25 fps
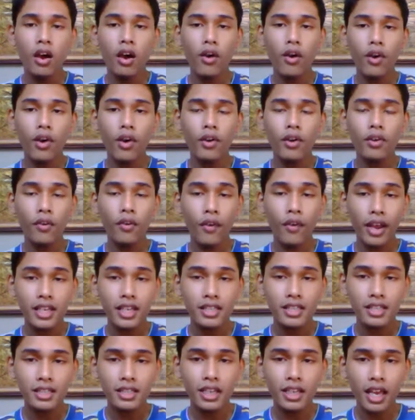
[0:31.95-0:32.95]
or
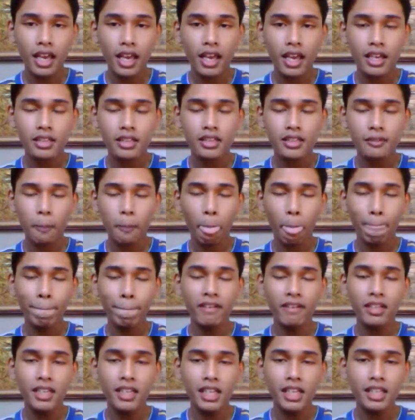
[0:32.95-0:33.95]
written as
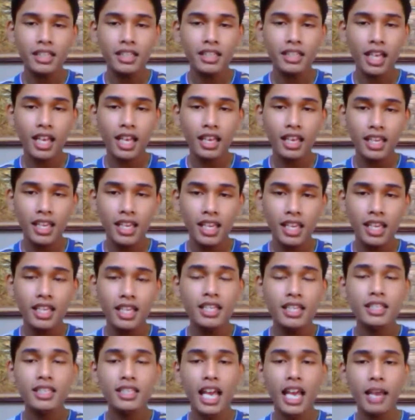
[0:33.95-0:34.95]
a delta E
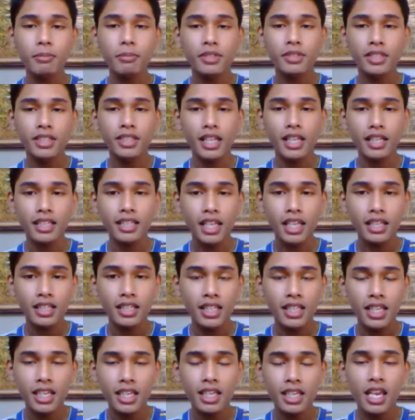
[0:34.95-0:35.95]
times delta
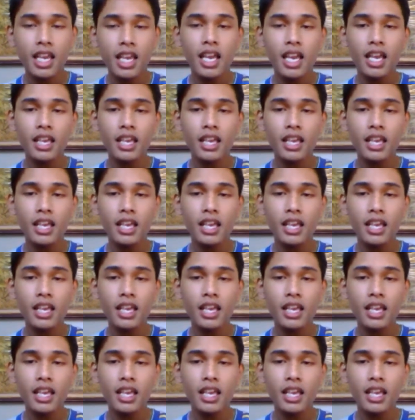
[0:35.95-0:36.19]
T